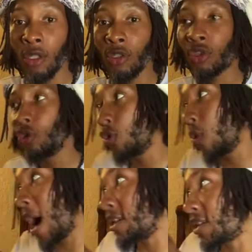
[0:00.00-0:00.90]
to go
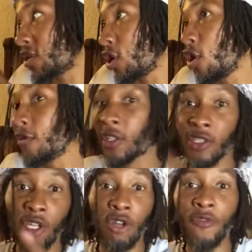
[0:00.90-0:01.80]
out and to
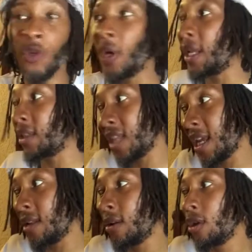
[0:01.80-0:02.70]
serve you, and
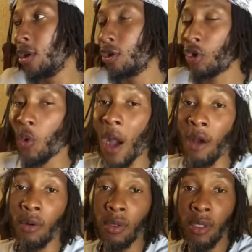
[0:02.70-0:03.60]
then go out